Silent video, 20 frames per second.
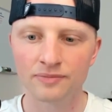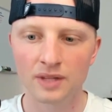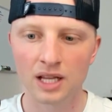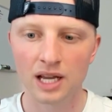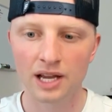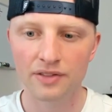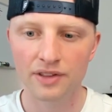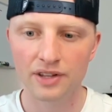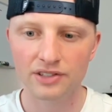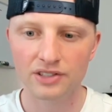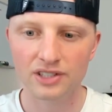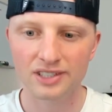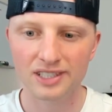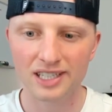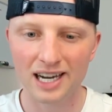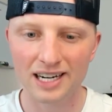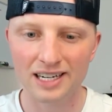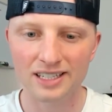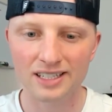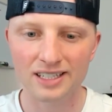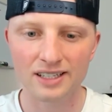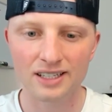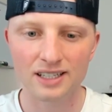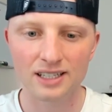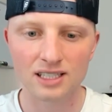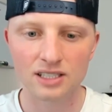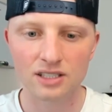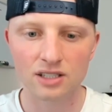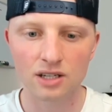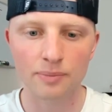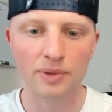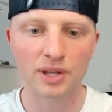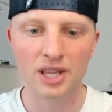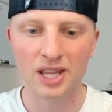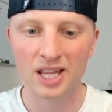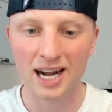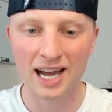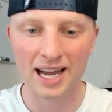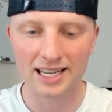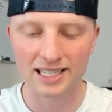And this is kind of something
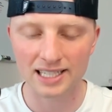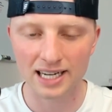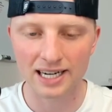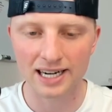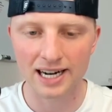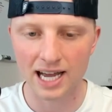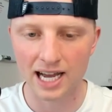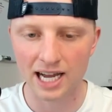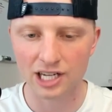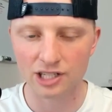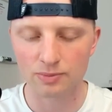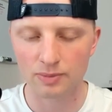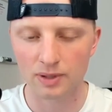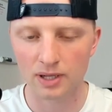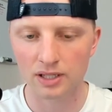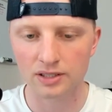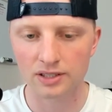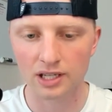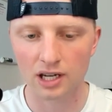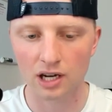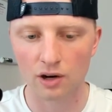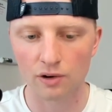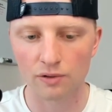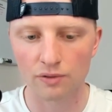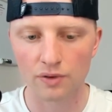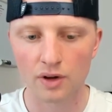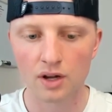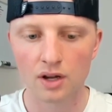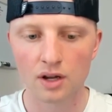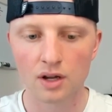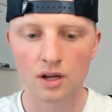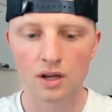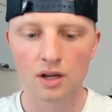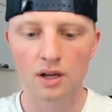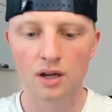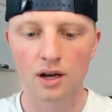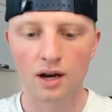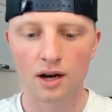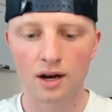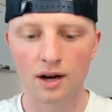that I tend to ask myself
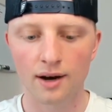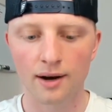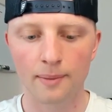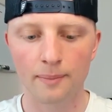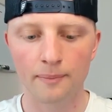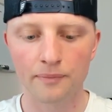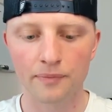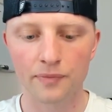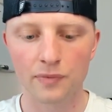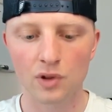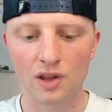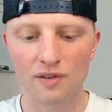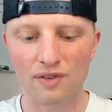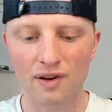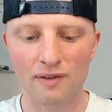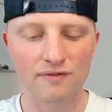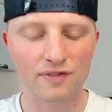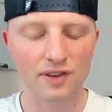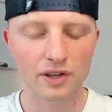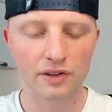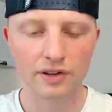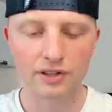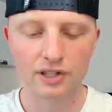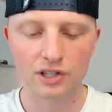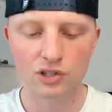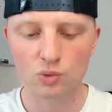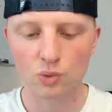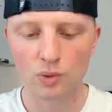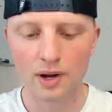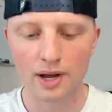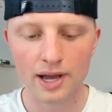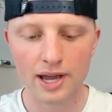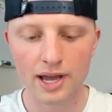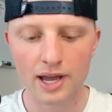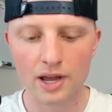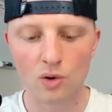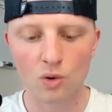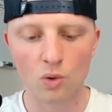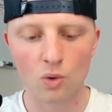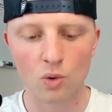if I'm feeling this
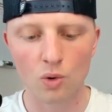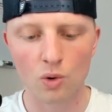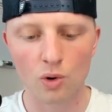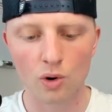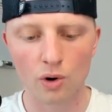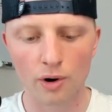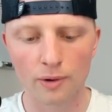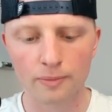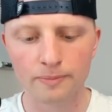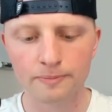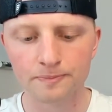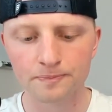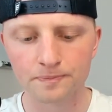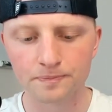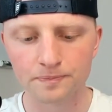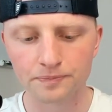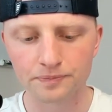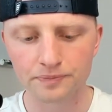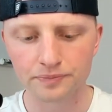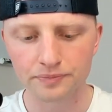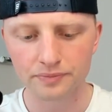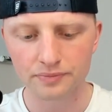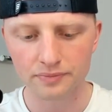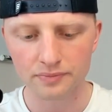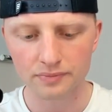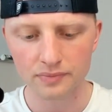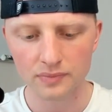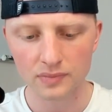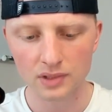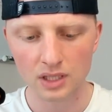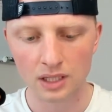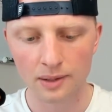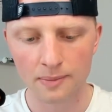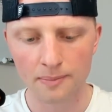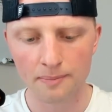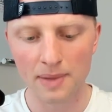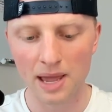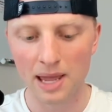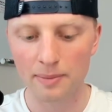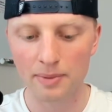way, or
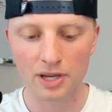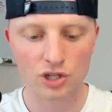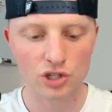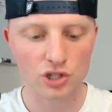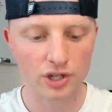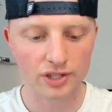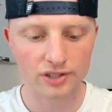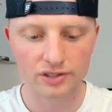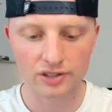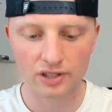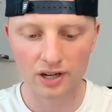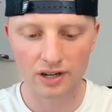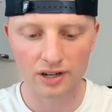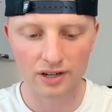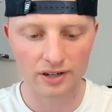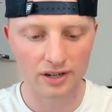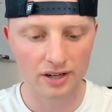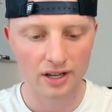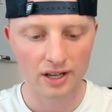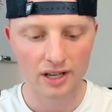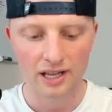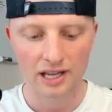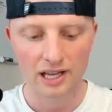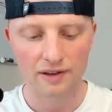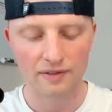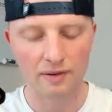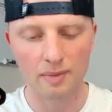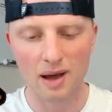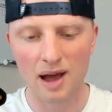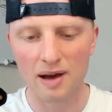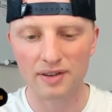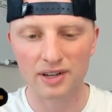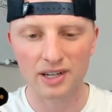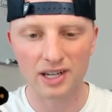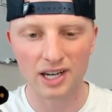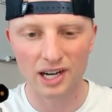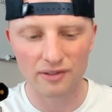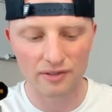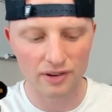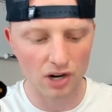maybe just if I'm having
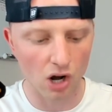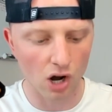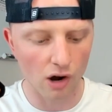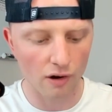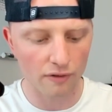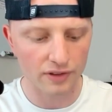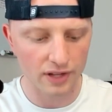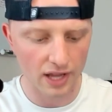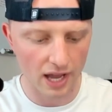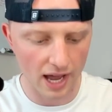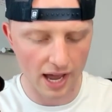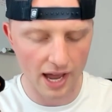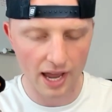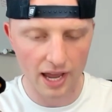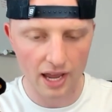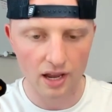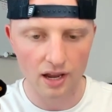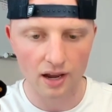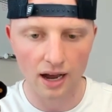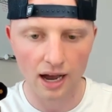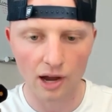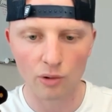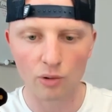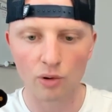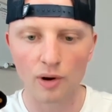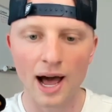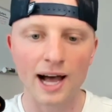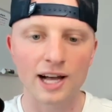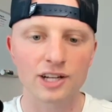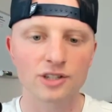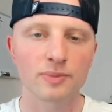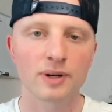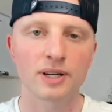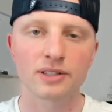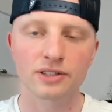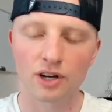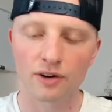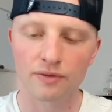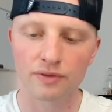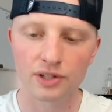kind of an off day, I will ask
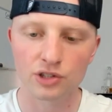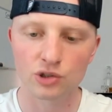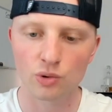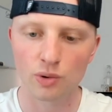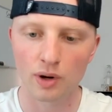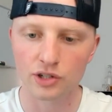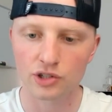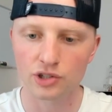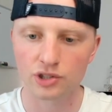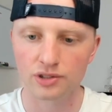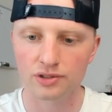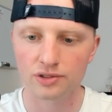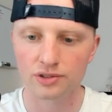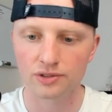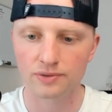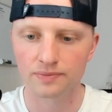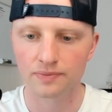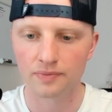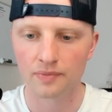myself these questions.